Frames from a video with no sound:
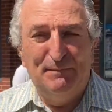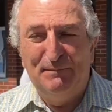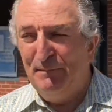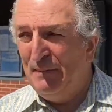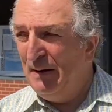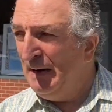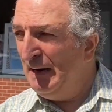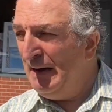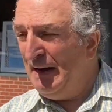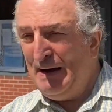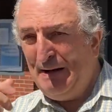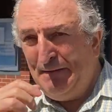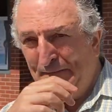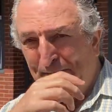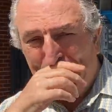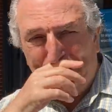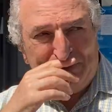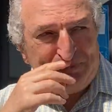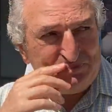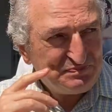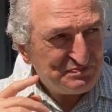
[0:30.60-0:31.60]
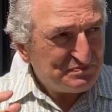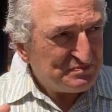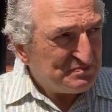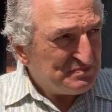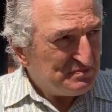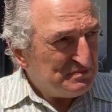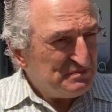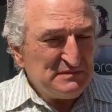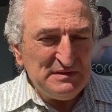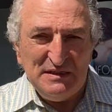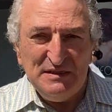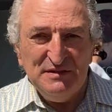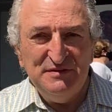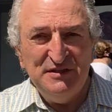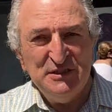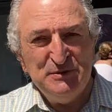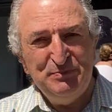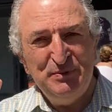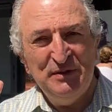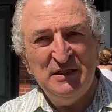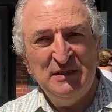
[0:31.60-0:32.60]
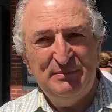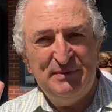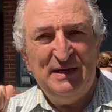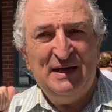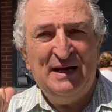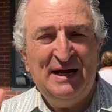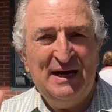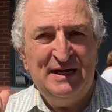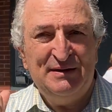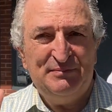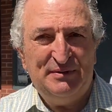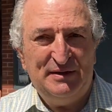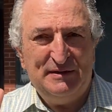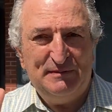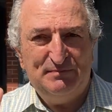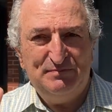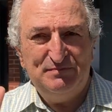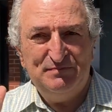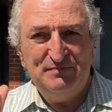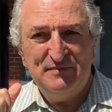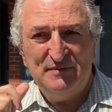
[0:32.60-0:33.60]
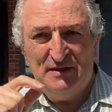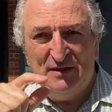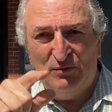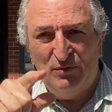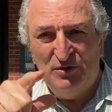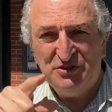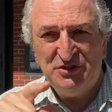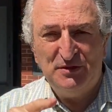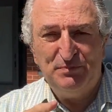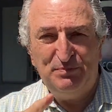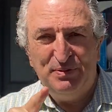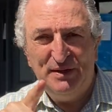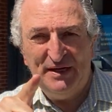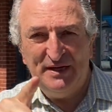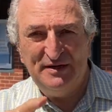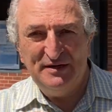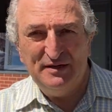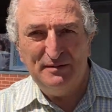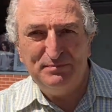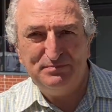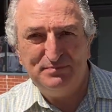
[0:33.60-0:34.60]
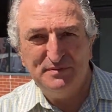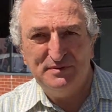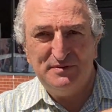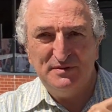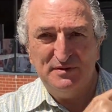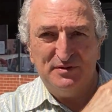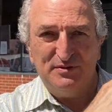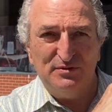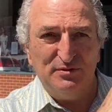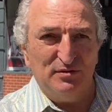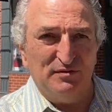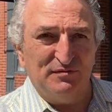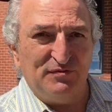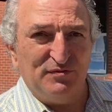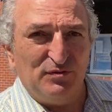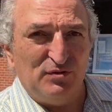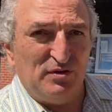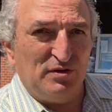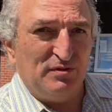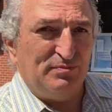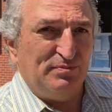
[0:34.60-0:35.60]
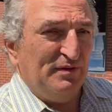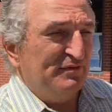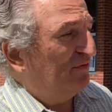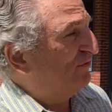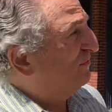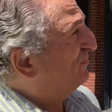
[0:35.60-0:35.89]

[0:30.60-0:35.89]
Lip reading: But this building behind me, I want you to pan up to the third floor, above the